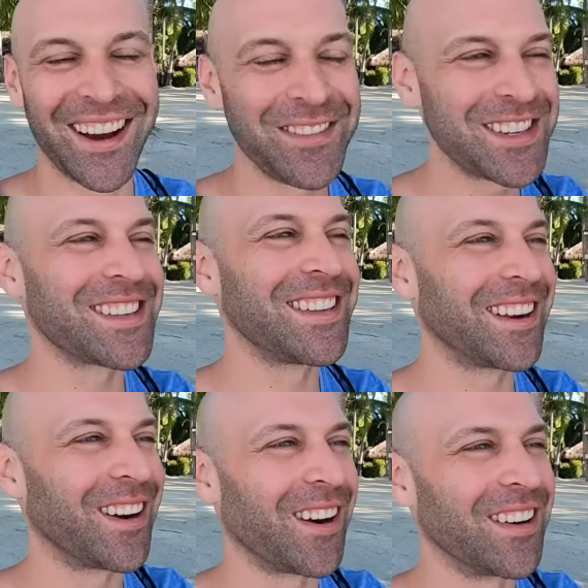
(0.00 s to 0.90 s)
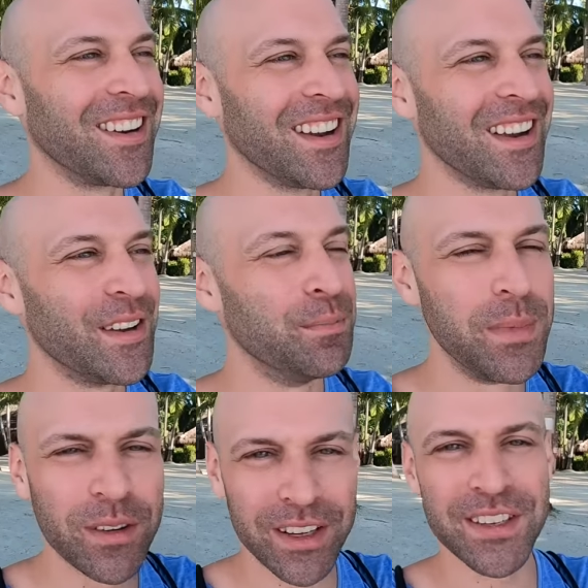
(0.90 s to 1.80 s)
Obviously, there are
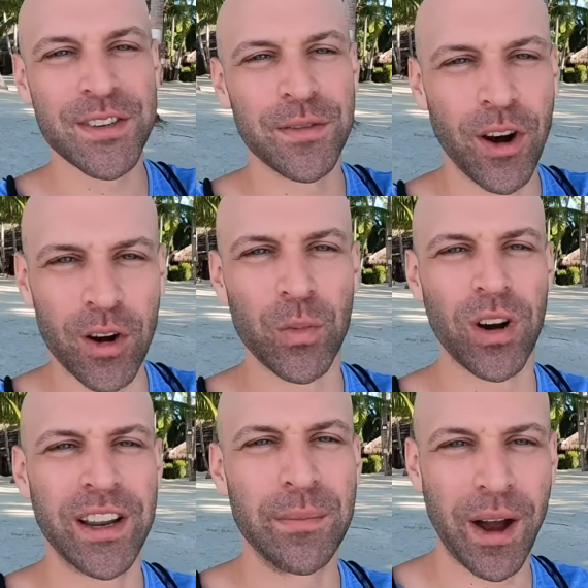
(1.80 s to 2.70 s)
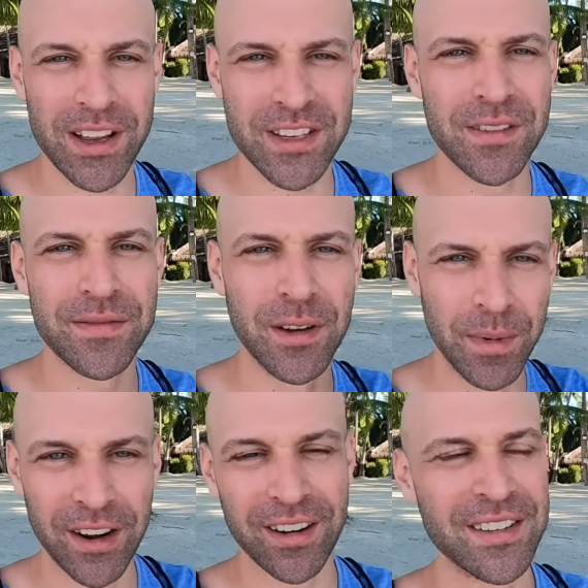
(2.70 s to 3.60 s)
millions of hardworking, positive
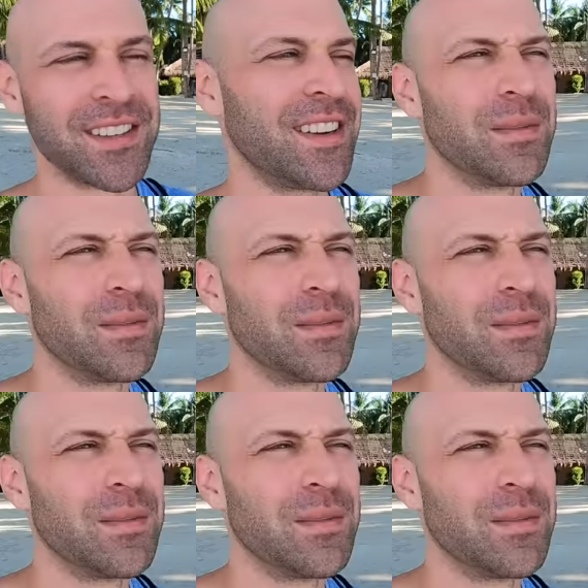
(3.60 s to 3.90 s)
Americans,